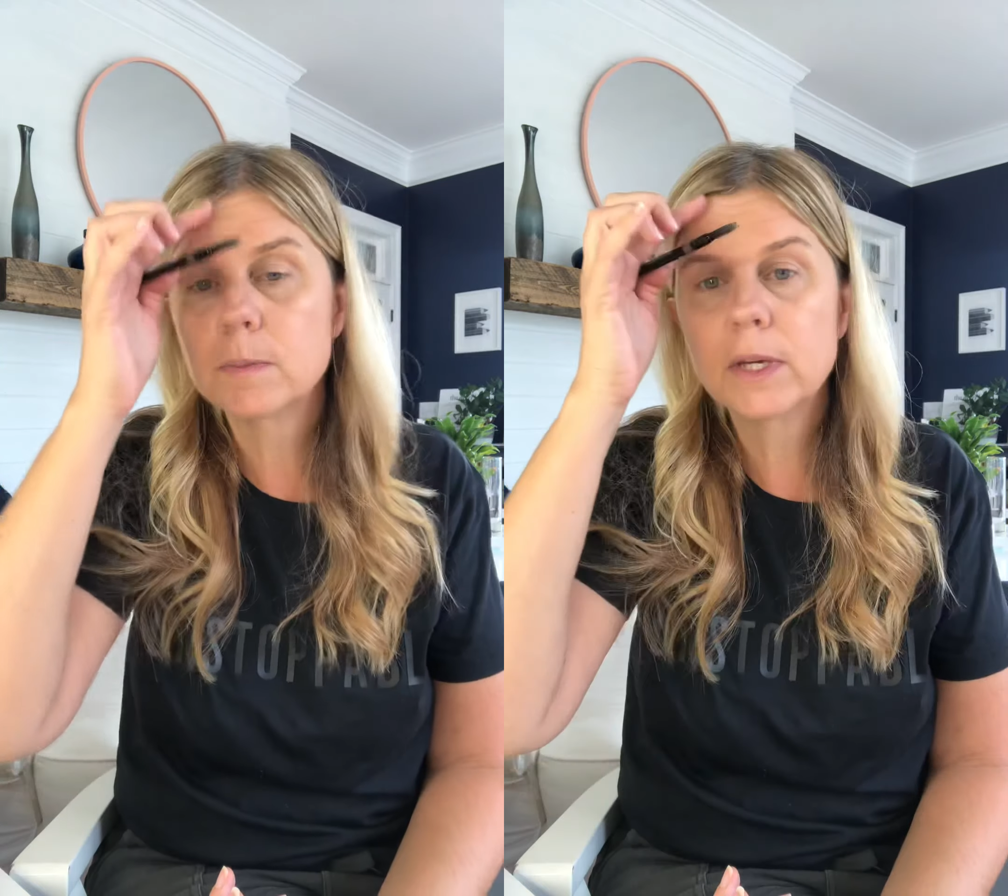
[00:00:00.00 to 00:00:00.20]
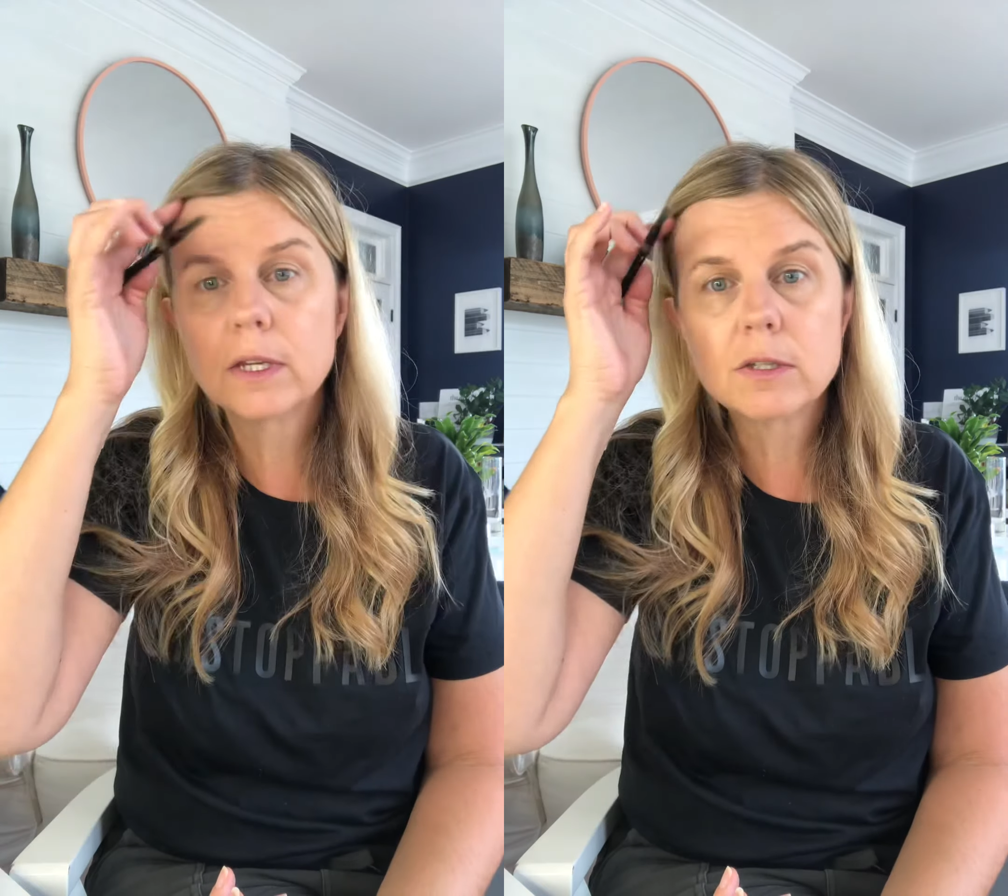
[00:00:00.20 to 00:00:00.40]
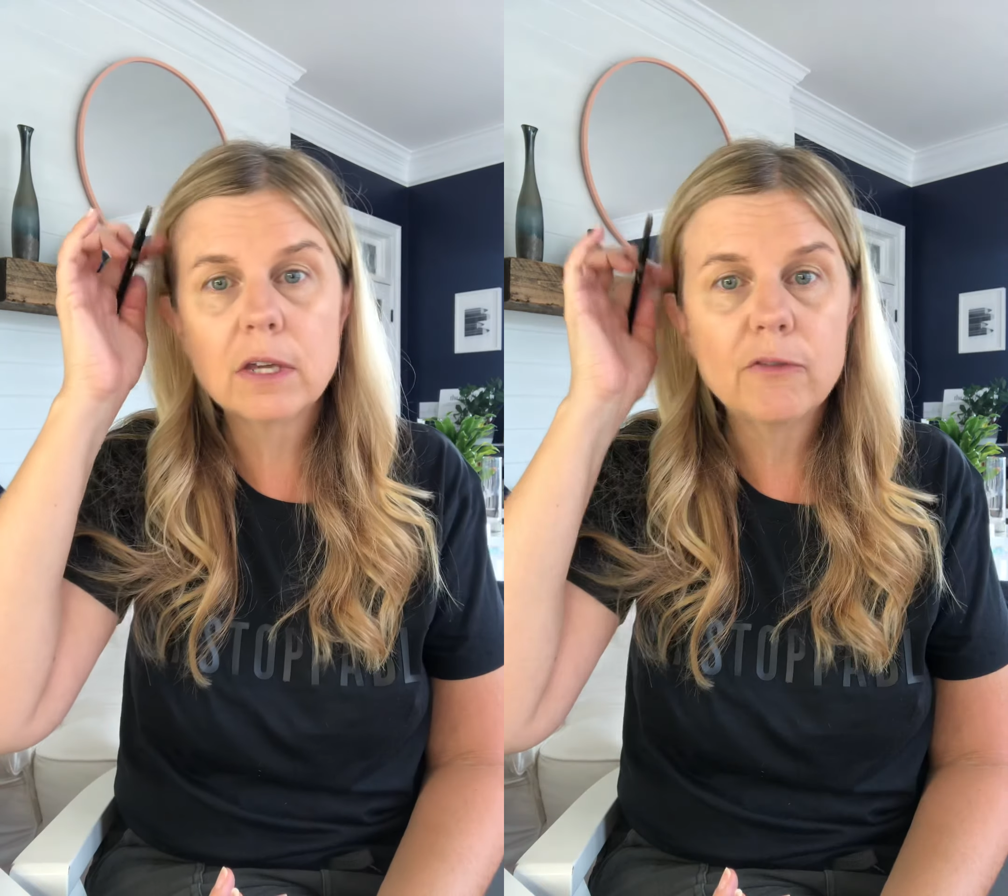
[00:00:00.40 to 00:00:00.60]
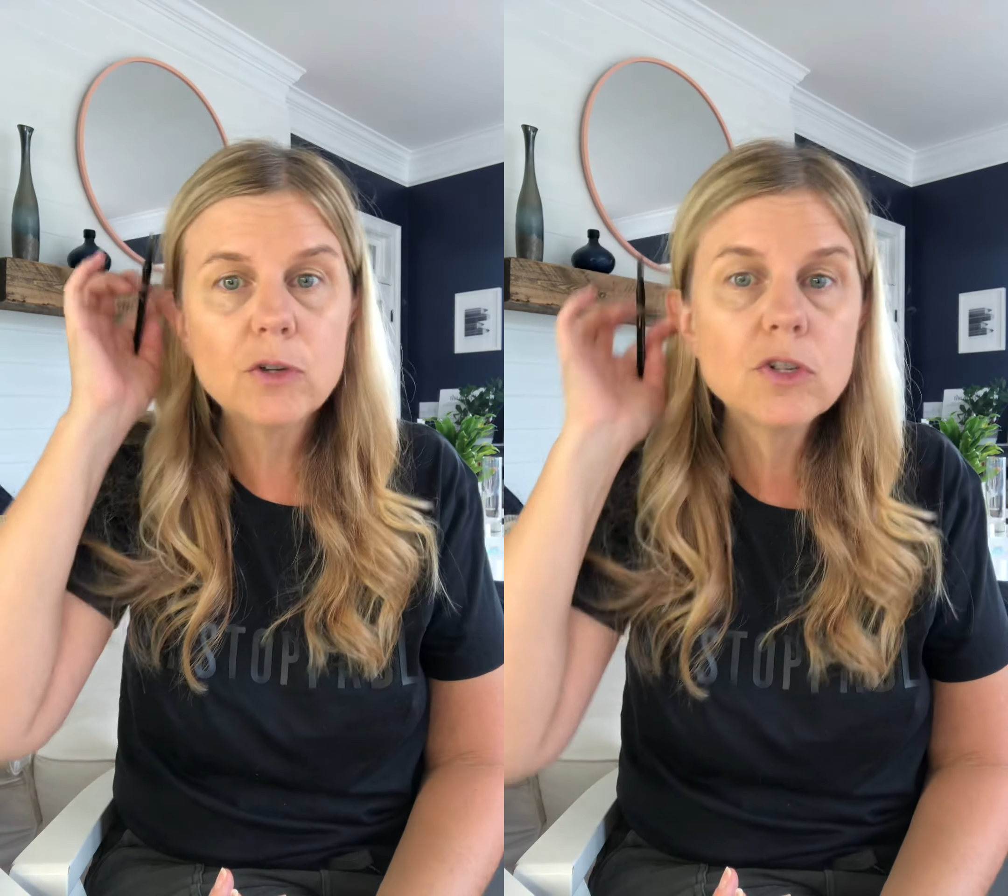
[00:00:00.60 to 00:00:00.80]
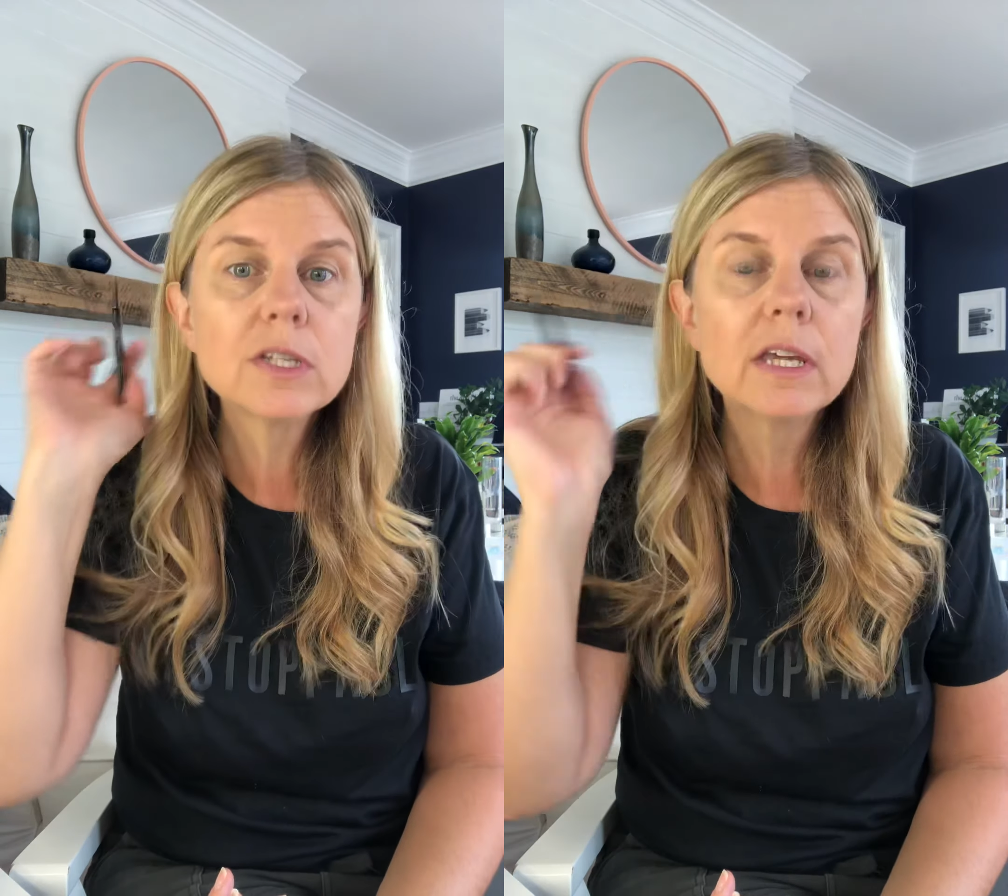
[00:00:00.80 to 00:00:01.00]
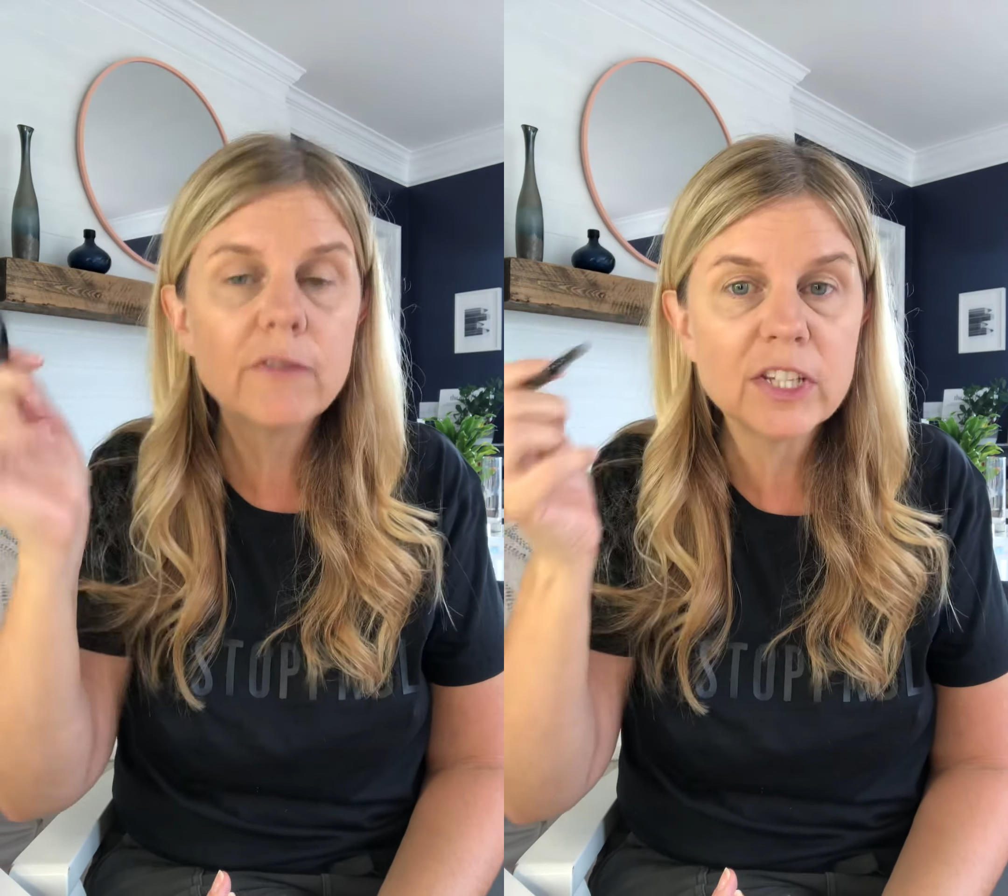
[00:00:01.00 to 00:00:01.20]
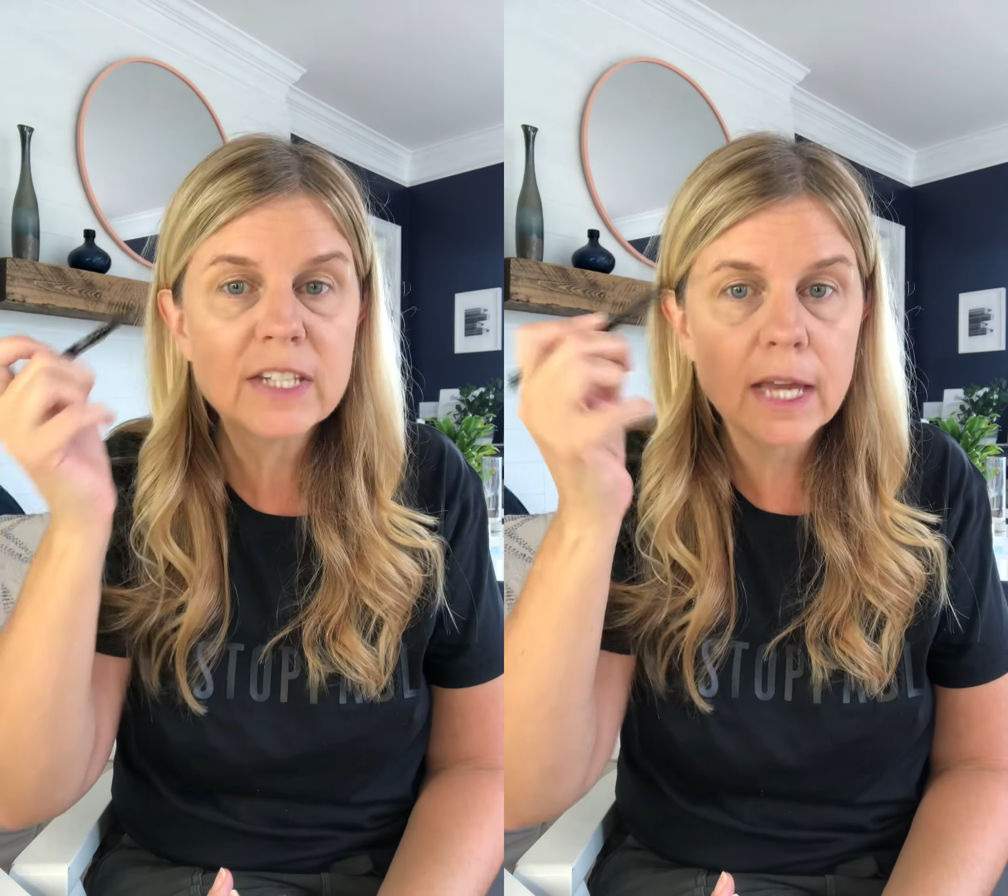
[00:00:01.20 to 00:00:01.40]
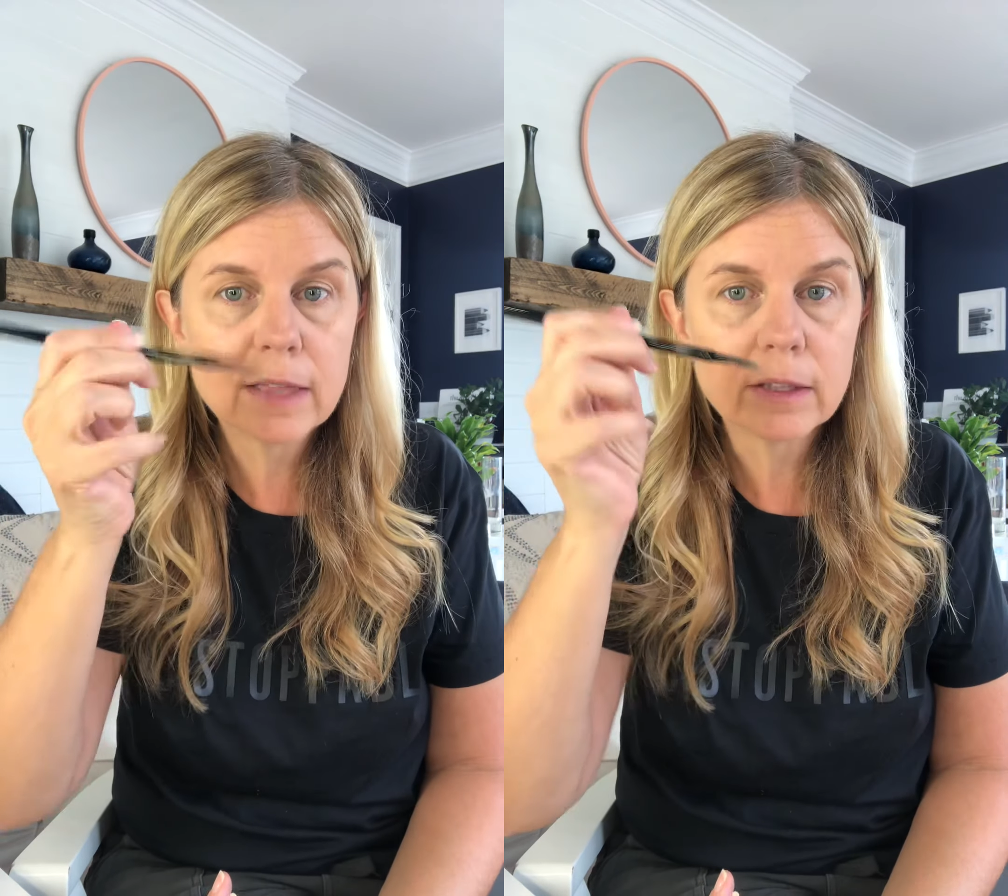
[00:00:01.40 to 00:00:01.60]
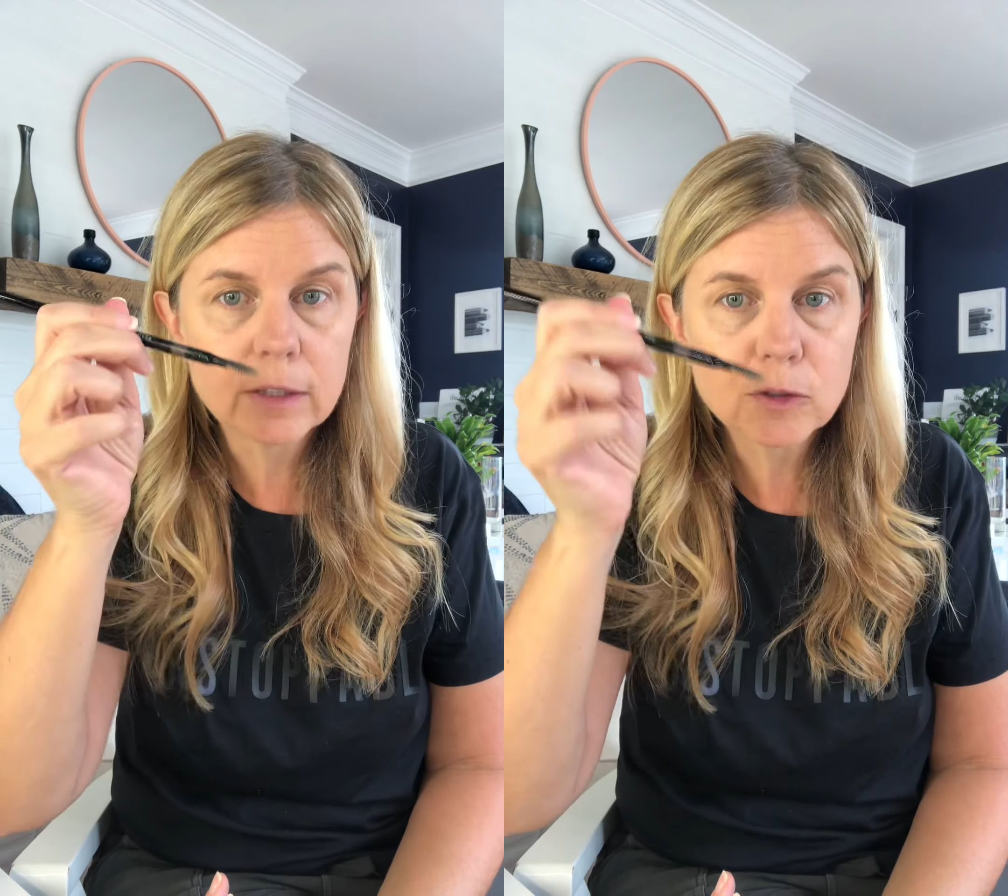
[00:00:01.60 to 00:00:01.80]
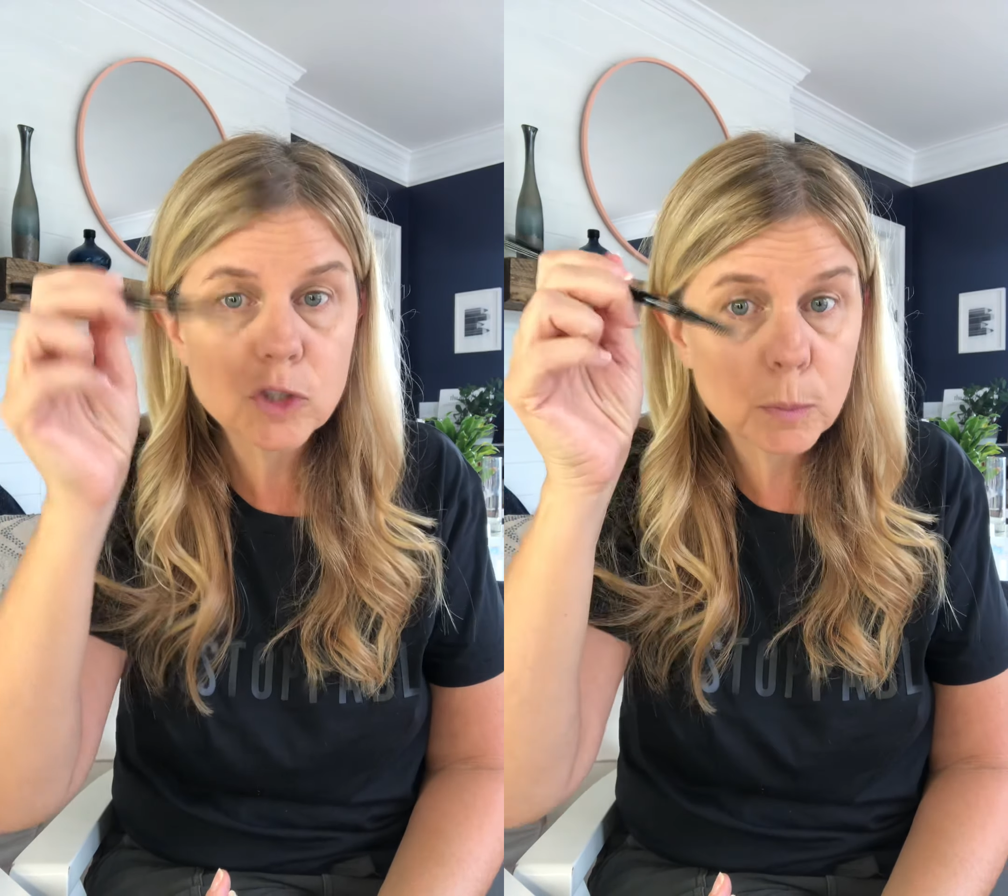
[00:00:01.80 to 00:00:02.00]
because if you just even take the
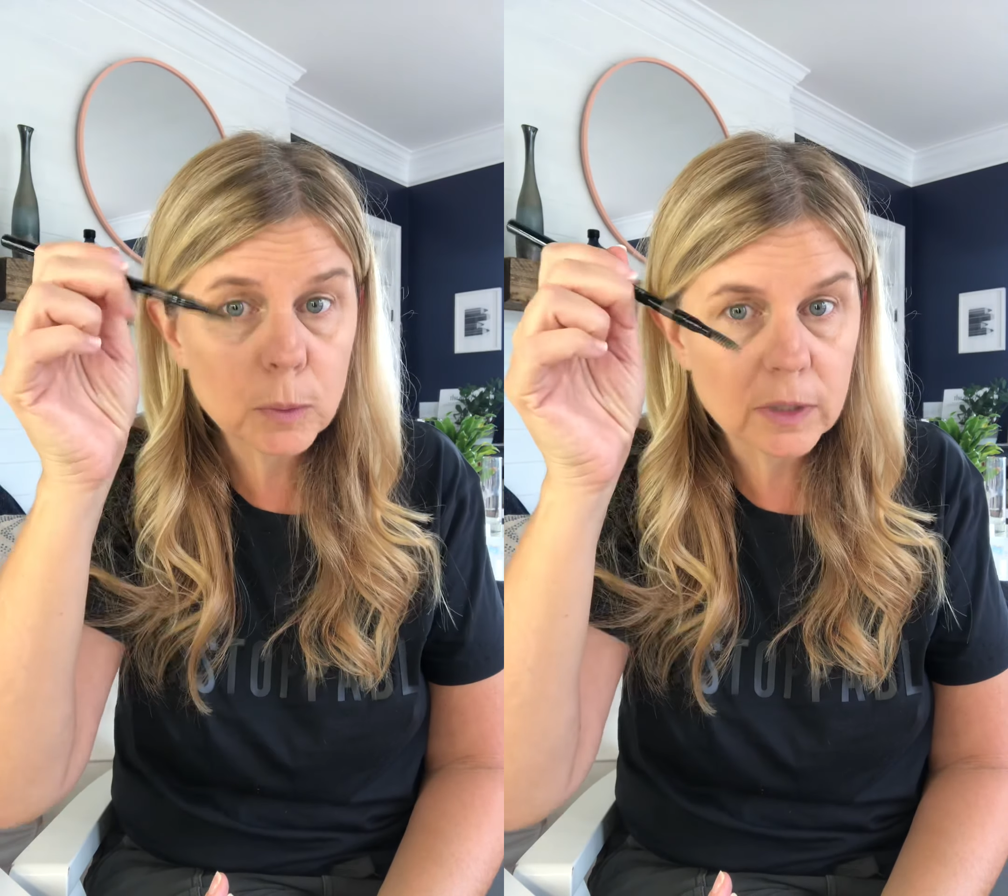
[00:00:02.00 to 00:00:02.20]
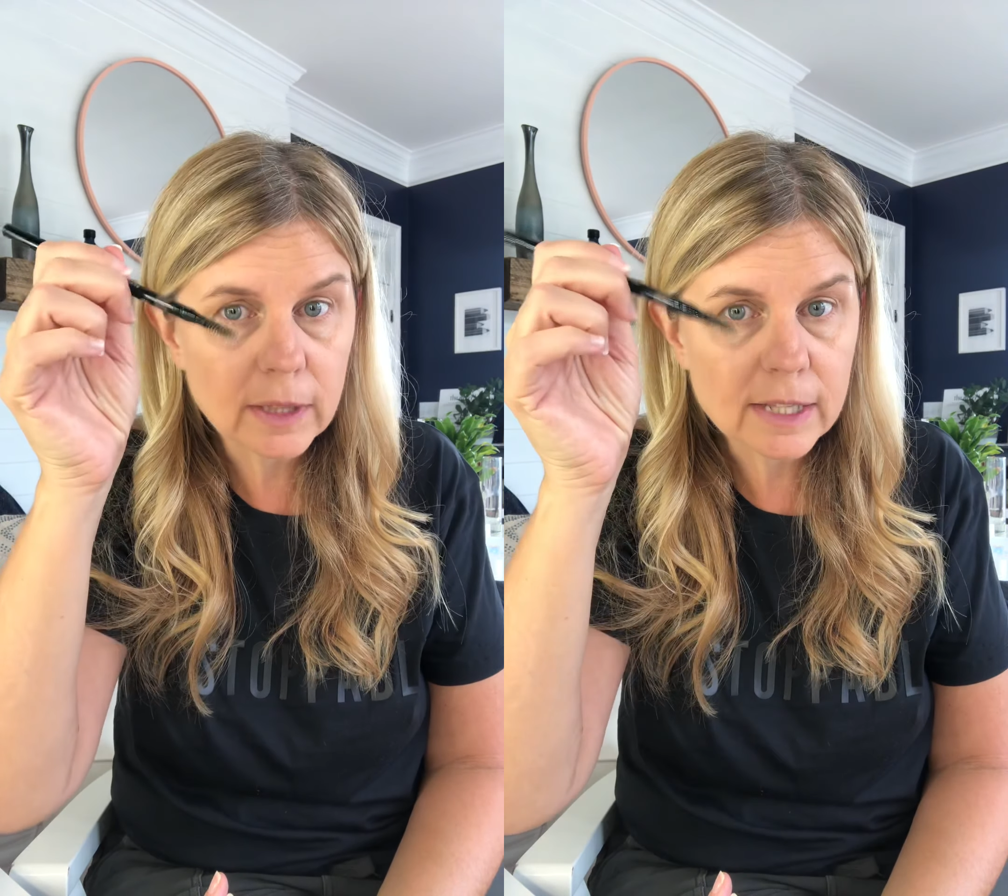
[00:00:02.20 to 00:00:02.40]
little spoolie,